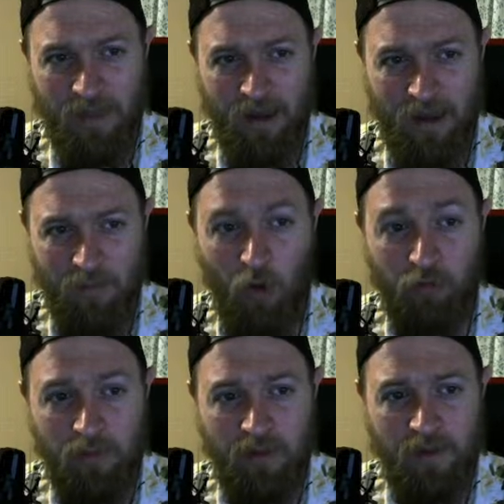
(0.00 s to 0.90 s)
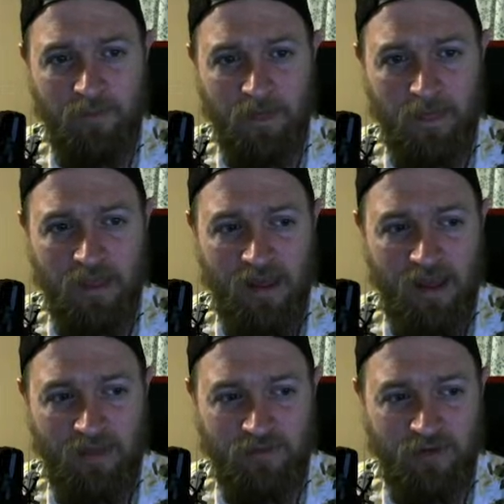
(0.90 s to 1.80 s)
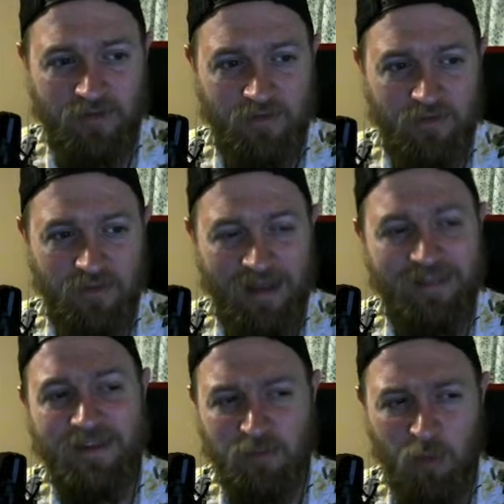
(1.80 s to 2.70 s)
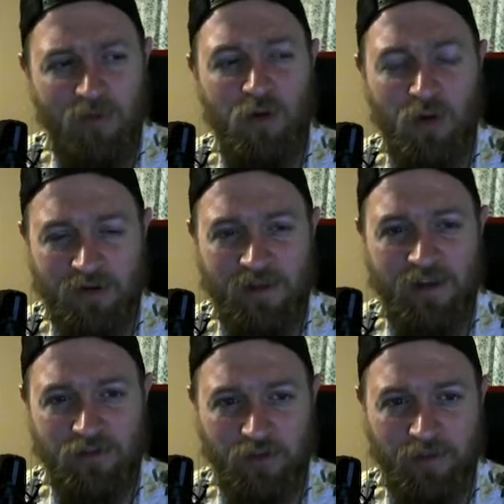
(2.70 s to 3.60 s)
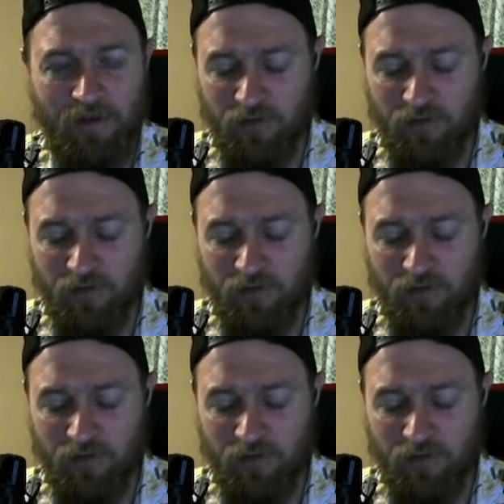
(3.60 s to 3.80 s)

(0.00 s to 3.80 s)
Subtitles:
Ultimately, it's more of an organizational thing.